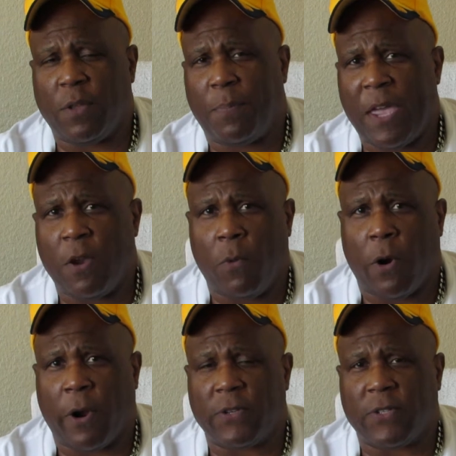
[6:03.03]
pay your
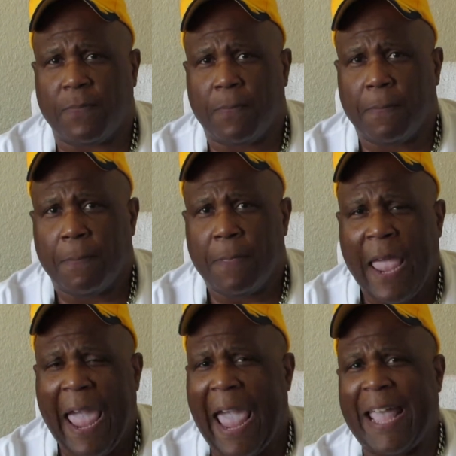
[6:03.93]
workers.
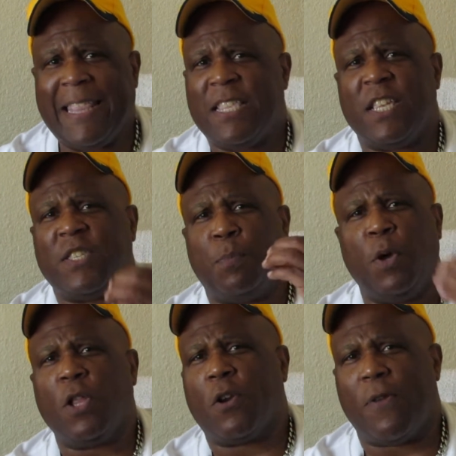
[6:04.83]
And this
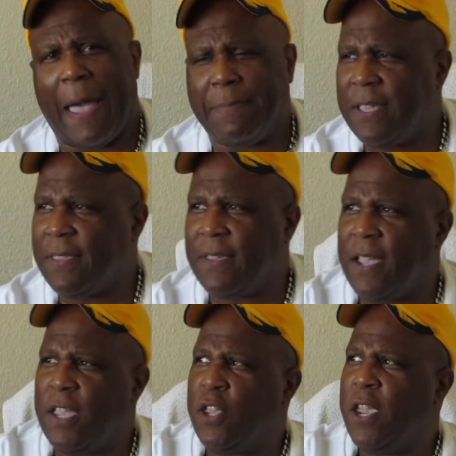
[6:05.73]
bull crap that
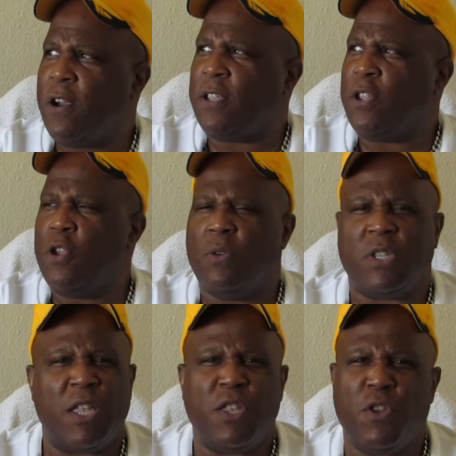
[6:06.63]
you hear on the news,
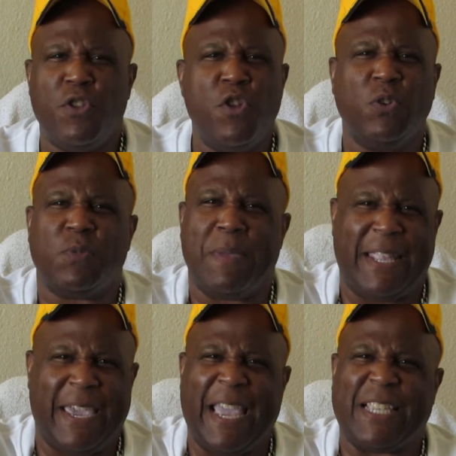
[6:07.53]
news
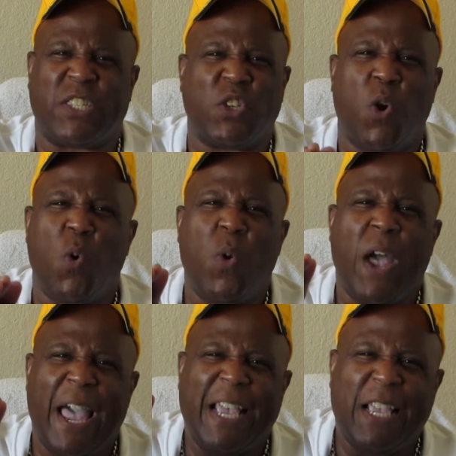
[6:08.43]
media is so
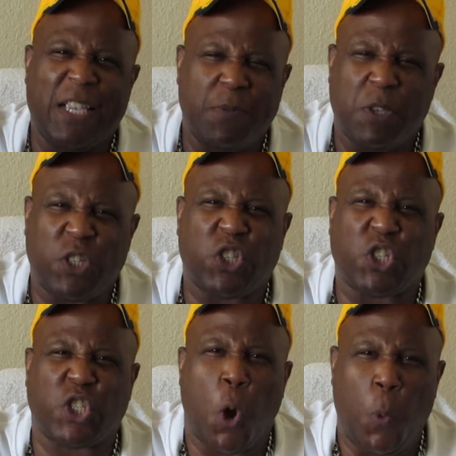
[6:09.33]

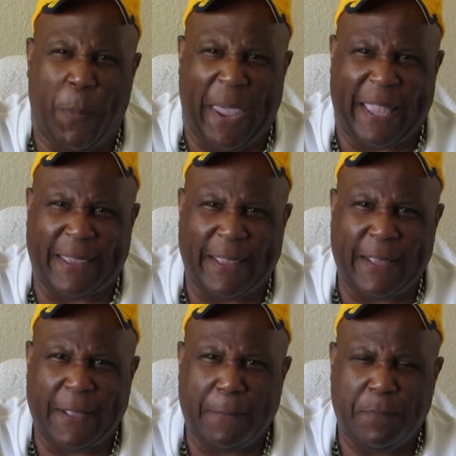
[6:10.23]
stupid.
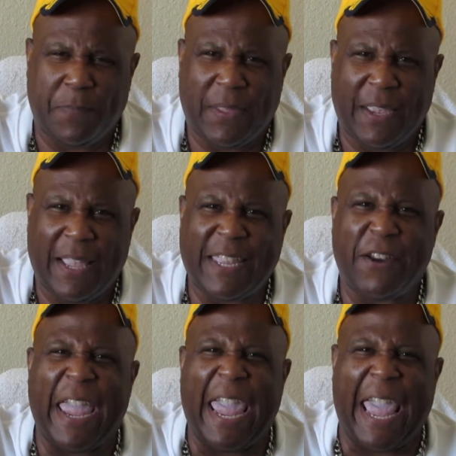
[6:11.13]

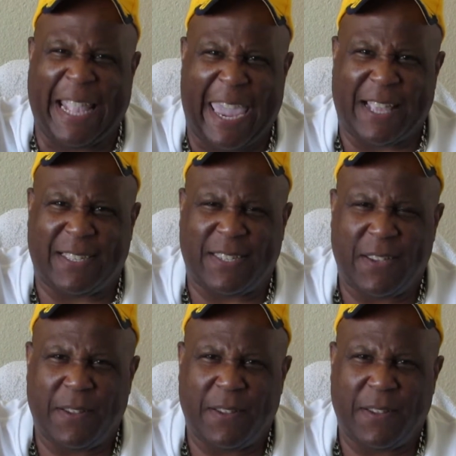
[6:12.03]
They're idiots.